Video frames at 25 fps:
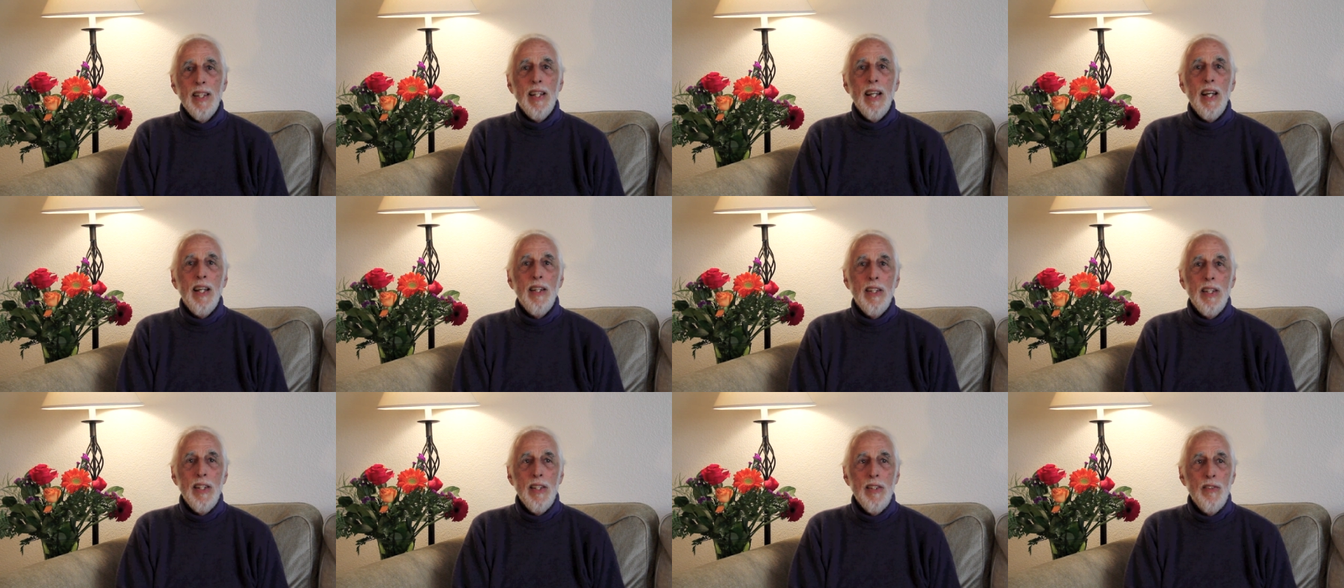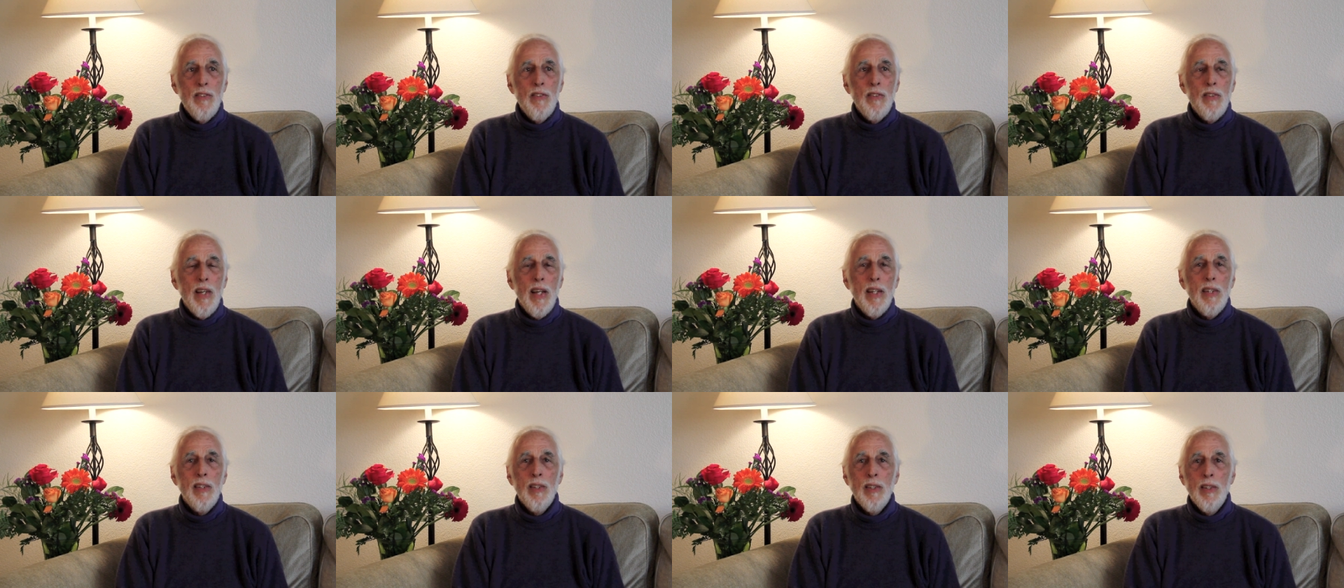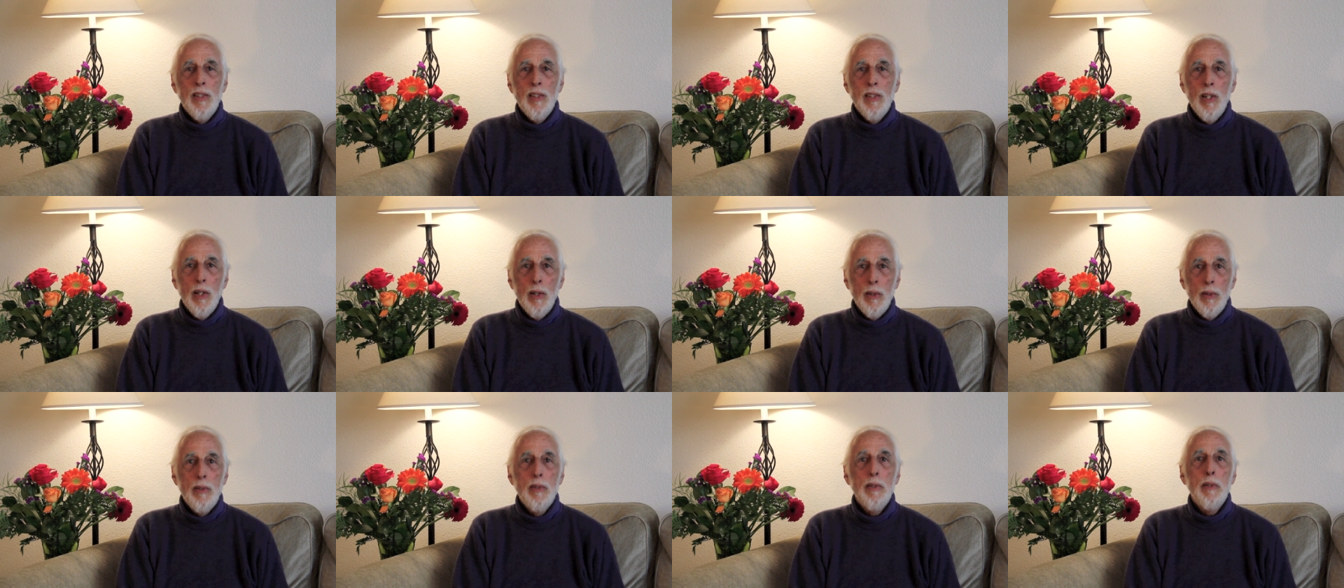And he said,
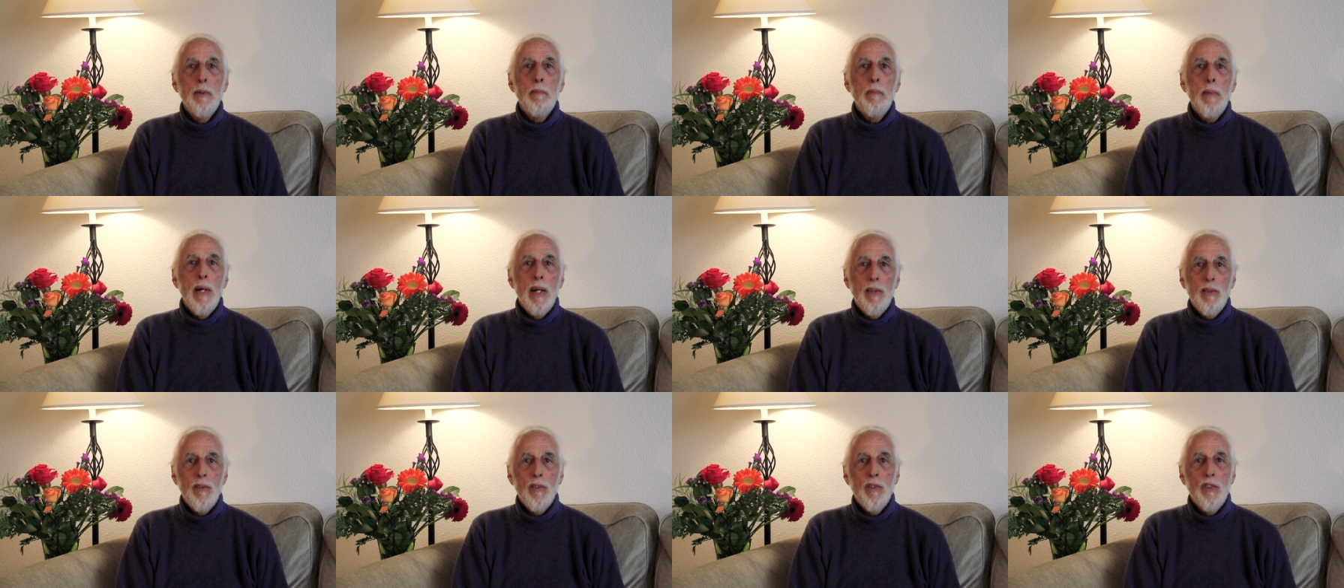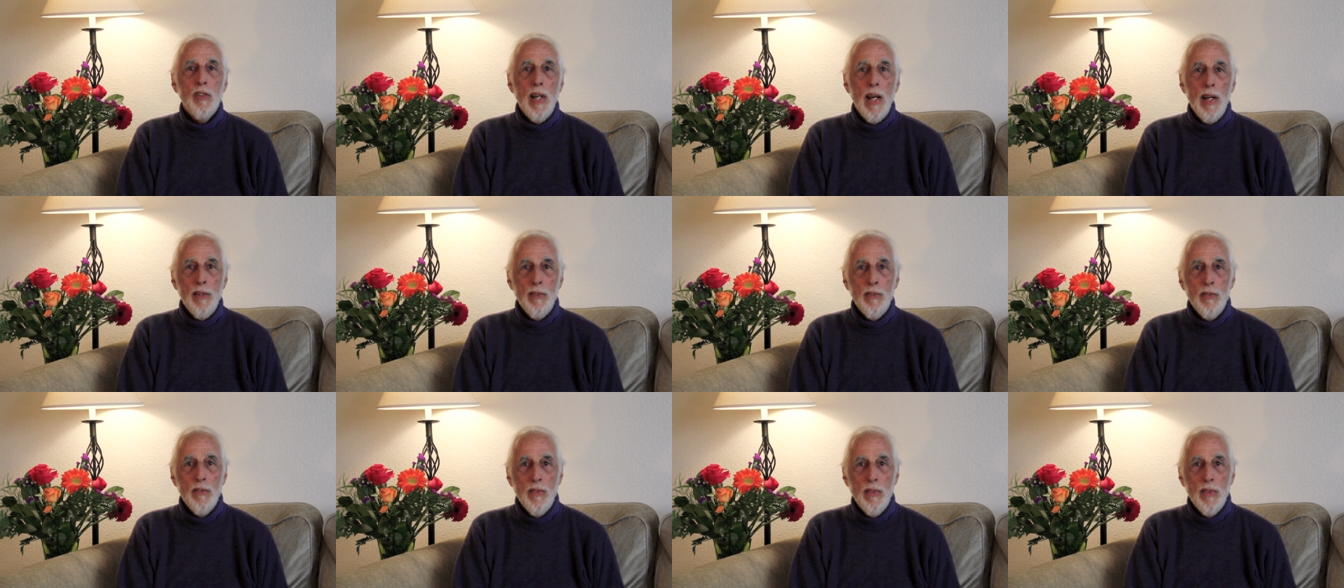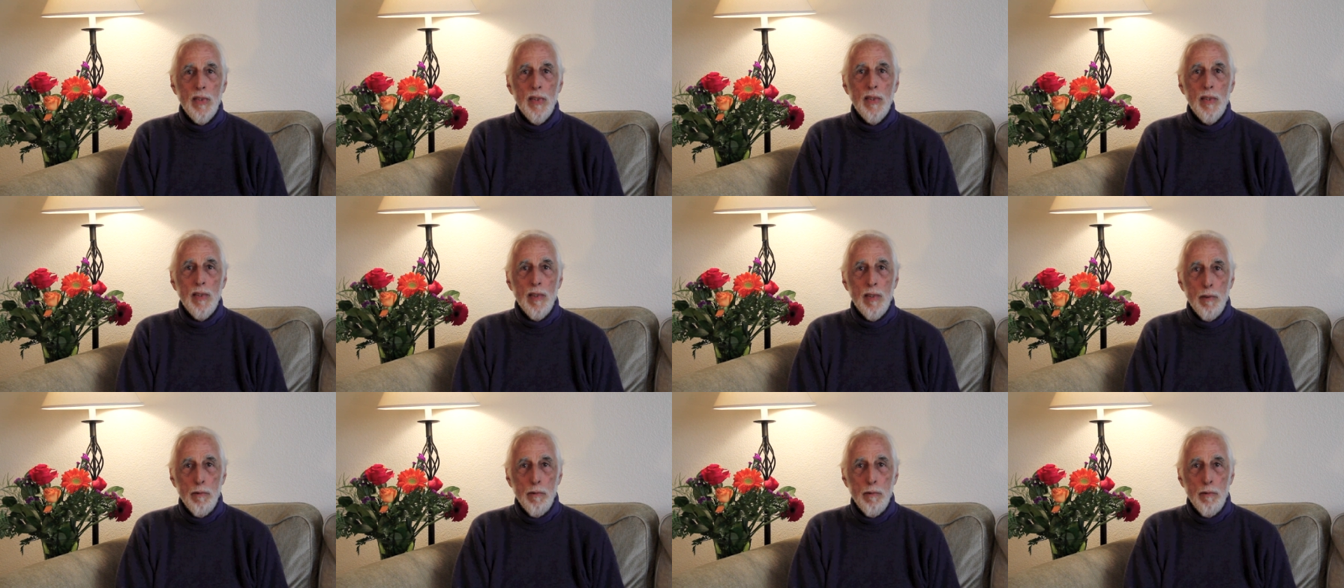go to Mount Shasta.